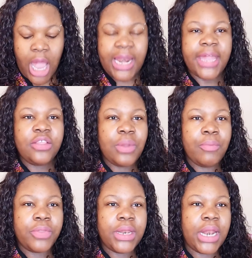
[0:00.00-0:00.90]
I like this
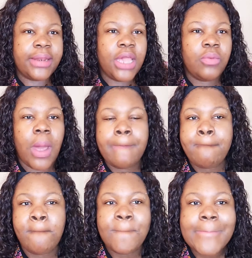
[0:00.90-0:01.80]
one more than I like the other
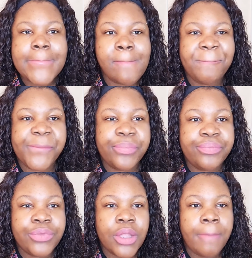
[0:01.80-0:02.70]
one.
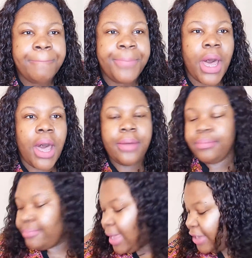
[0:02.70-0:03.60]

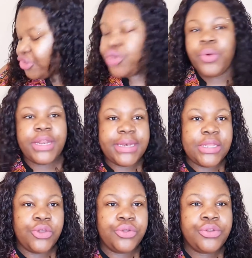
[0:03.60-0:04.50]
But I do want a
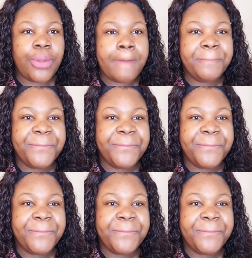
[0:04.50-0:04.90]
nude.